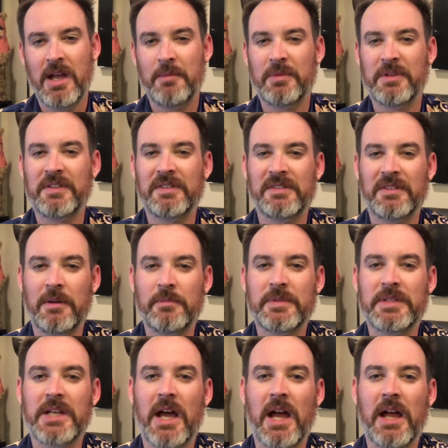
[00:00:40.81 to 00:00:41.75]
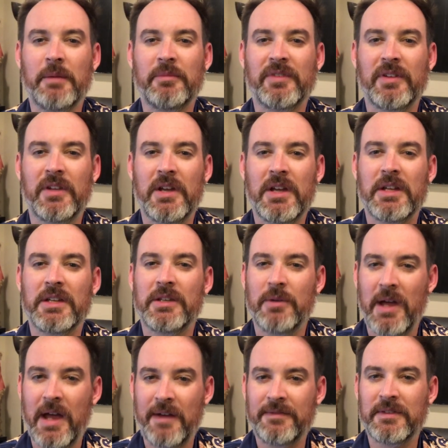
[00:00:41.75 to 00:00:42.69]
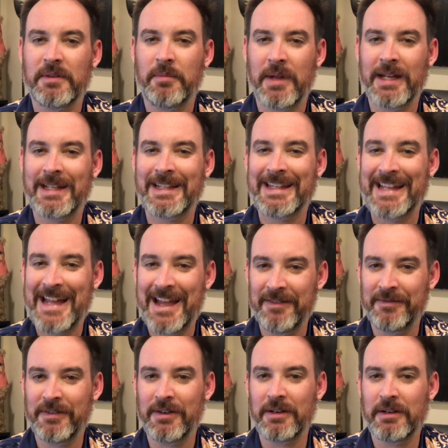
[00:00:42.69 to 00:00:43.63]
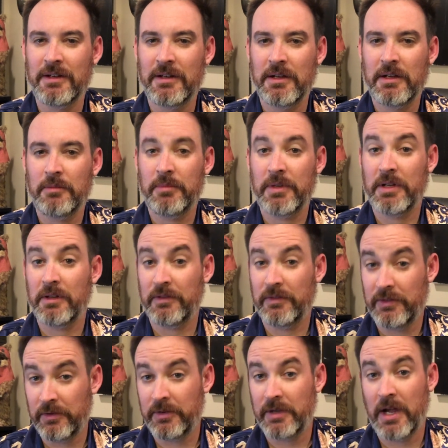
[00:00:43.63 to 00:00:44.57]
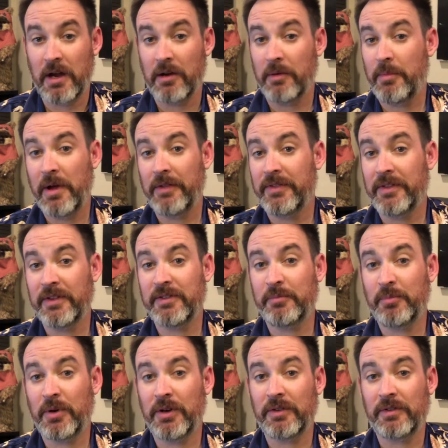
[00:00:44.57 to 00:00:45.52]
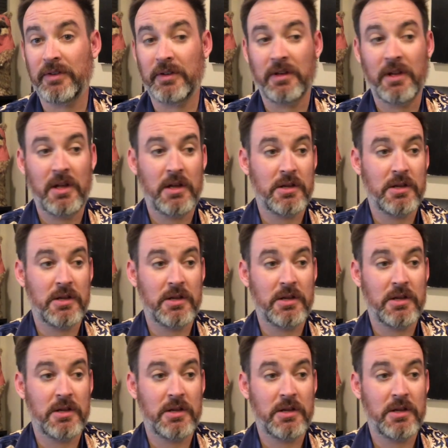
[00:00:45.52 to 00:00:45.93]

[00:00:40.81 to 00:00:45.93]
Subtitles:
but sometimes you have to make the effort because you care about this person,